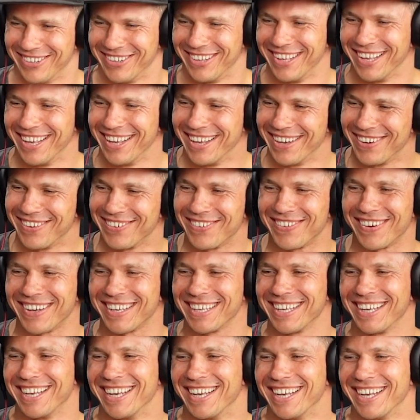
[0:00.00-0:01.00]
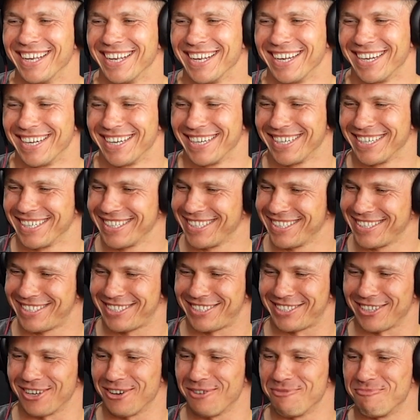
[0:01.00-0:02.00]
small. It's like you know what?
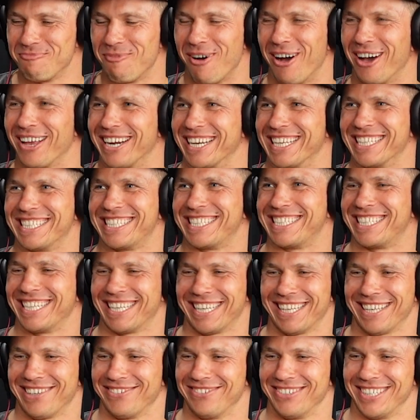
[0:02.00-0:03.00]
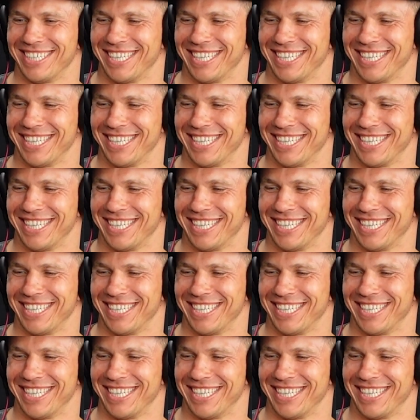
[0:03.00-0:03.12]
This so is modest. I love